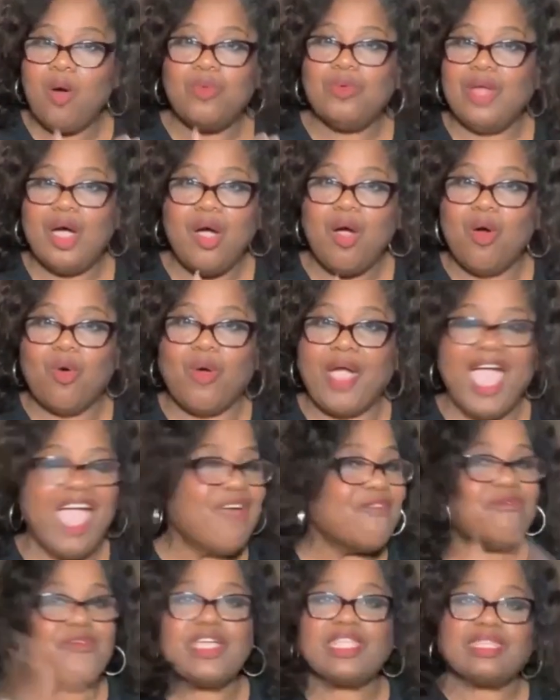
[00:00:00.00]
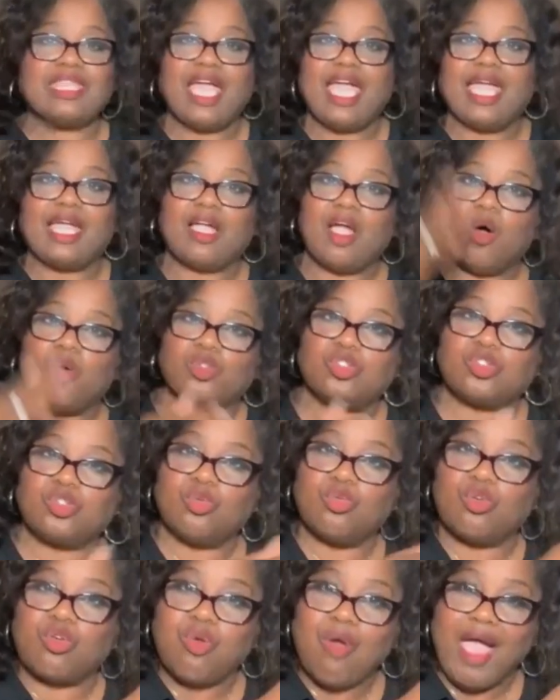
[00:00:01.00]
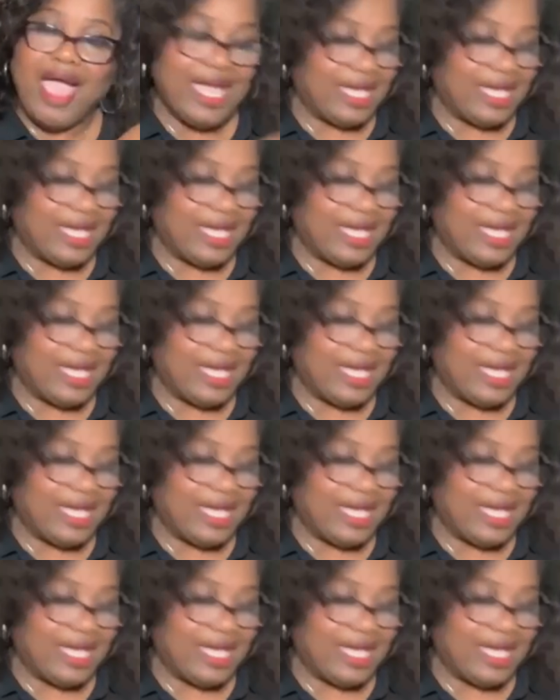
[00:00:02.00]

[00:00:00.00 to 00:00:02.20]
Oh, no. Everything goes through